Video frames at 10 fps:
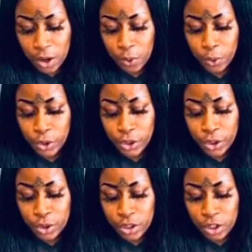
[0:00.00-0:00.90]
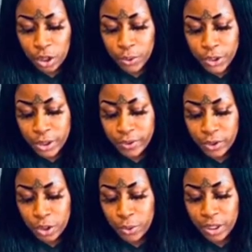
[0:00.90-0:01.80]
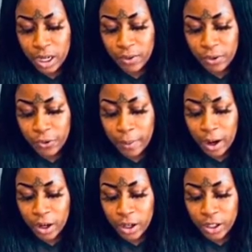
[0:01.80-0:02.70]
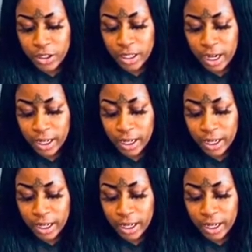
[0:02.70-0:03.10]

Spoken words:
We'll use soul retrieval to recover from our hurts and our